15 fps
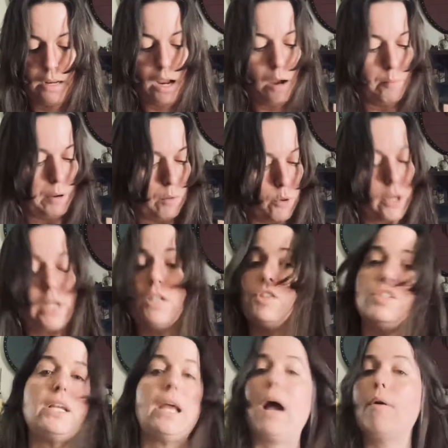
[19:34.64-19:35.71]
But we're going to
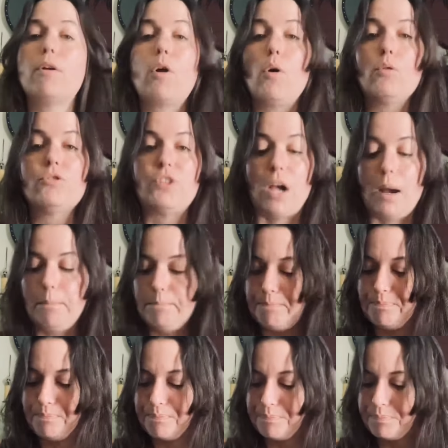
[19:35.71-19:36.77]
see how it holds up.
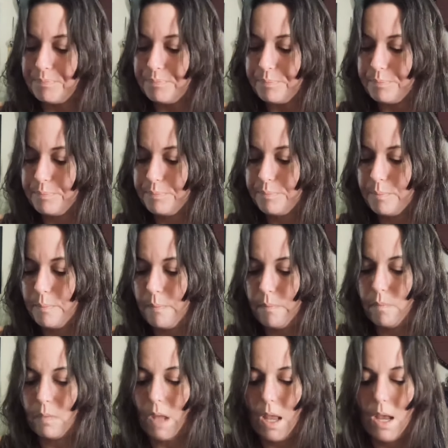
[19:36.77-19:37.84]

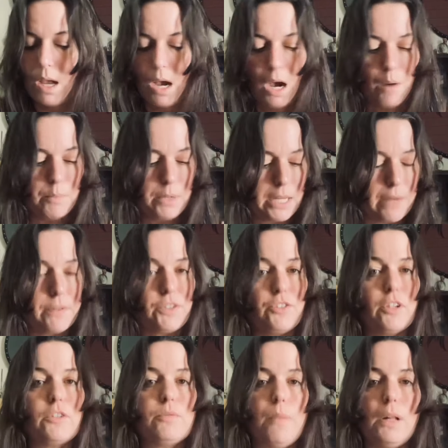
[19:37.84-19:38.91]
I'm going to give it
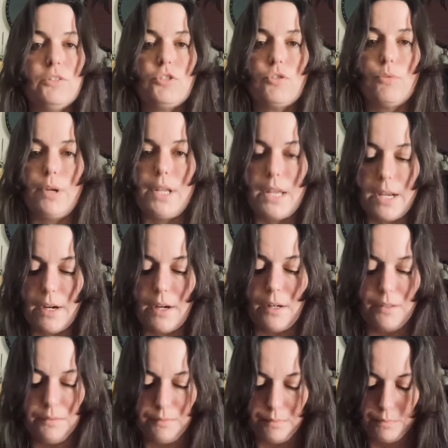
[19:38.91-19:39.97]
6 months to a
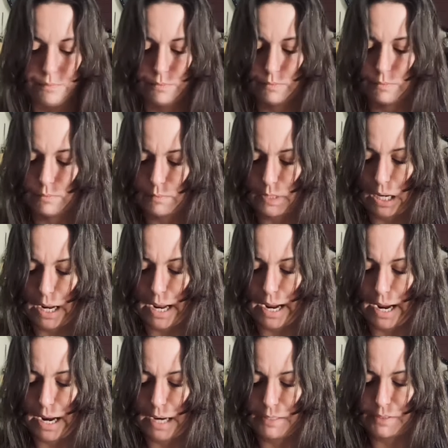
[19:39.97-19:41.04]
year.
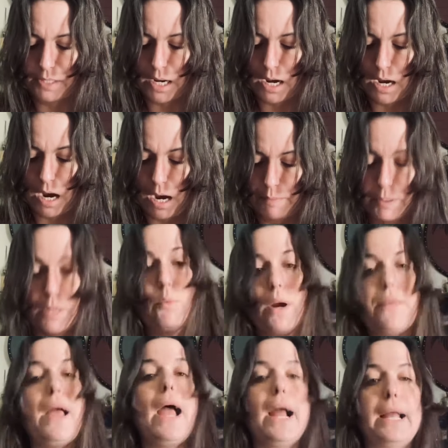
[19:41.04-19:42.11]
And I'm going to wear
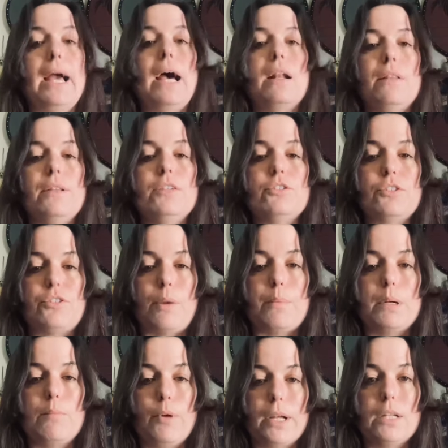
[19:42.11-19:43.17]
the heck out of this because I'm going
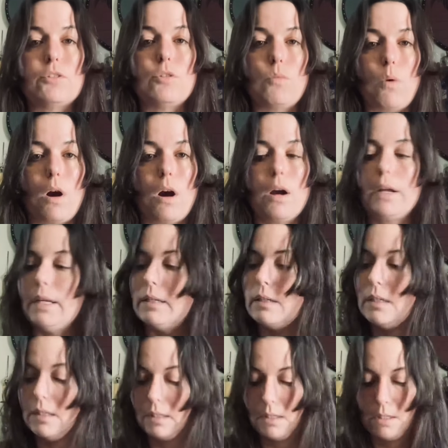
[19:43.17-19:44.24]
to bring it to work. And
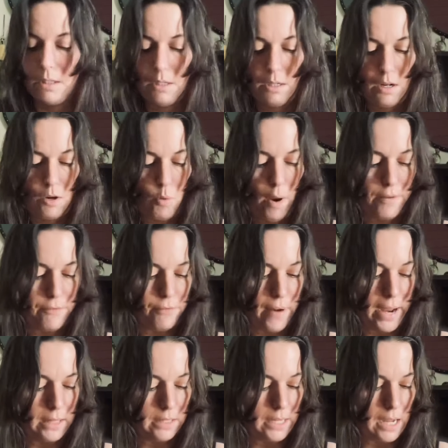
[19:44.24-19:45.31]
quite
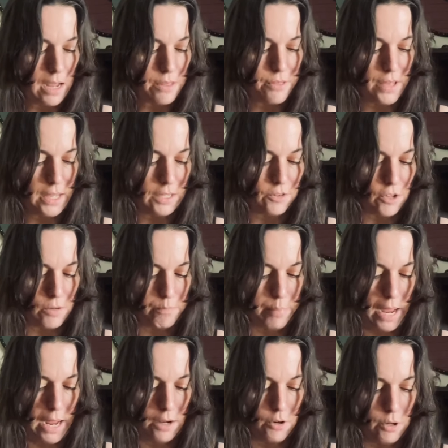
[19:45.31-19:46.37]
frankly, I think it's a
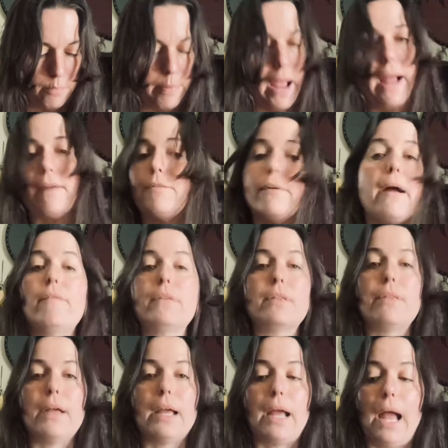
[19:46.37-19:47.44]
good bag for
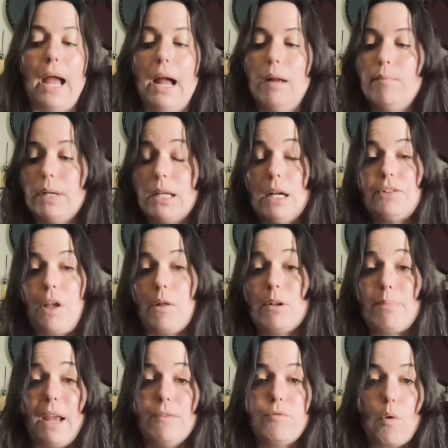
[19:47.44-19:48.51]
everything. And because I only
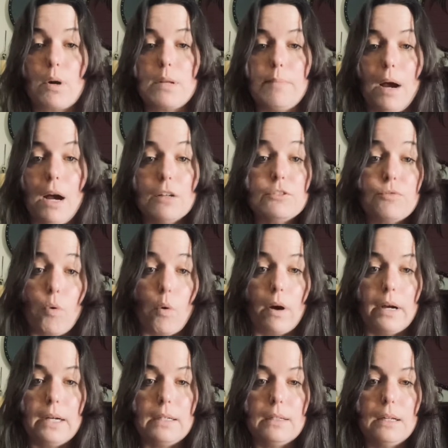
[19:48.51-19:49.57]
paid $40
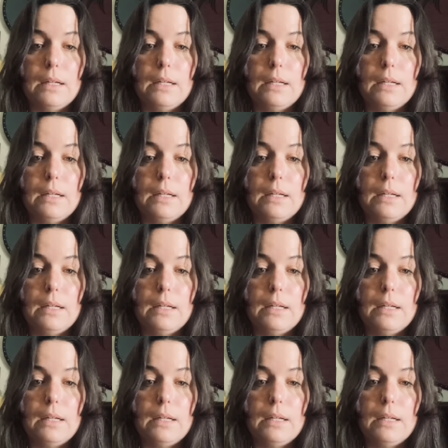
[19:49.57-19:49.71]
for it.